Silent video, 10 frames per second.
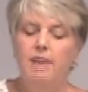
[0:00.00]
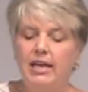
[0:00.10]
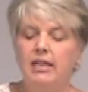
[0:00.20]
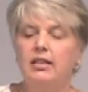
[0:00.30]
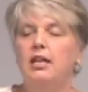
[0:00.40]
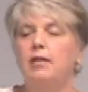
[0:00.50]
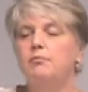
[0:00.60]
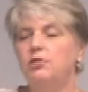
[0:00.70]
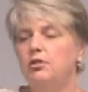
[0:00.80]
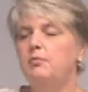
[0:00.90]
Make it
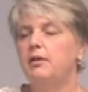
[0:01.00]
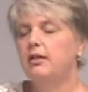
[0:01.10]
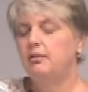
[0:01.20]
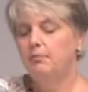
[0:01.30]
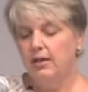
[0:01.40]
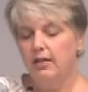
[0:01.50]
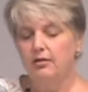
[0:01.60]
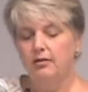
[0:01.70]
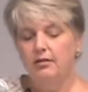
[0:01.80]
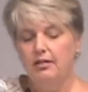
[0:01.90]
a blueberry
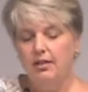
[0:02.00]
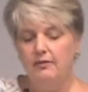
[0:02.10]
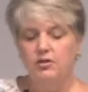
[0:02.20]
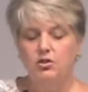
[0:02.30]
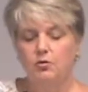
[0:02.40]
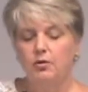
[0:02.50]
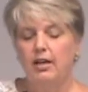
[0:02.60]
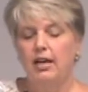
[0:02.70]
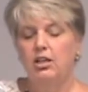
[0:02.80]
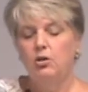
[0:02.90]
buckle love
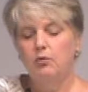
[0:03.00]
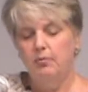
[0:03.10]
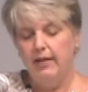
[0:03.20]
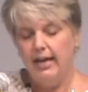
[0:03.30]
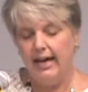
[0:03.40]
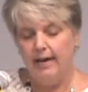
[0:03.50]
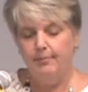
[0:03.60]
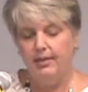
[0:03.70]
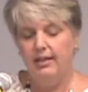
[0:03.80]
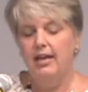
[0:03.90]
story, and you will be
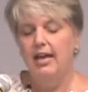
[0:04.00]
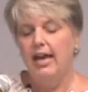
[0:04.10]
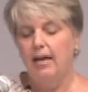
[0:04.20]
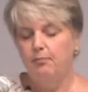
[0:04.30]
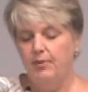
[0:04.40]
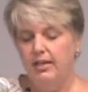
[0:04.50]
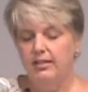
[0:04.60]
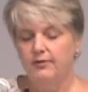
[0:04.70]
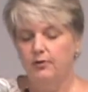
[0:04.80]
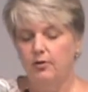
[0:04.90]
happy and
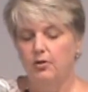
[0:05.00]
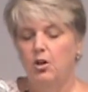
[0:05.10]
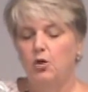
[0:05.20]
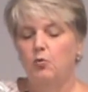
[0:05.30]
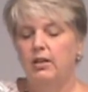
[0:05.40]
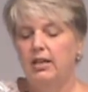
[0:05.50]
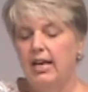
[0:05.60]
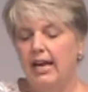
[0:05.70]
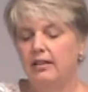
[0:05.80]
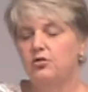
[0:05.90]
peaceful when
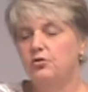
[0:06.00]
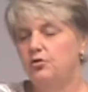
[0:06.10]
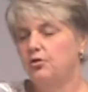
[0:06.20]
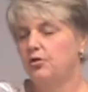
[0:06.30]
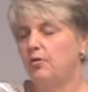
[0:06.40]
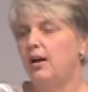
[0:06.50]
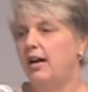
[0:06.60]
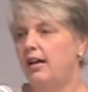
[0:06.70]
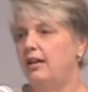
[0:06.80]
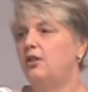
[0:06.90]
it answers your
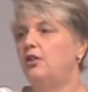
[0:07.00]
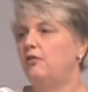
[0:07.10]
cry